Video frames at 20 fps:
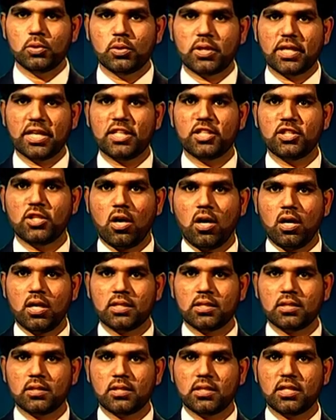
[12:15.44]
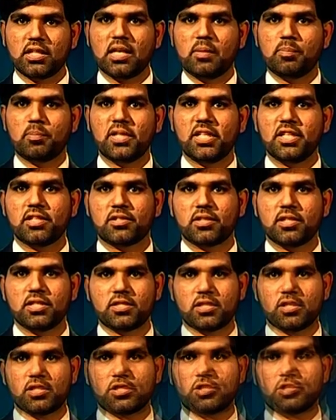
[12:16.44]
cannot complete
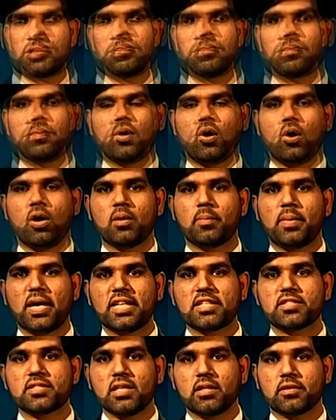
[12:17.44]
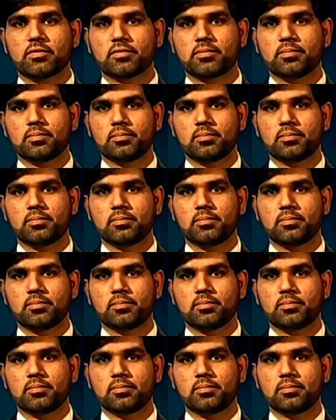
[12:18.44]
research all by itself.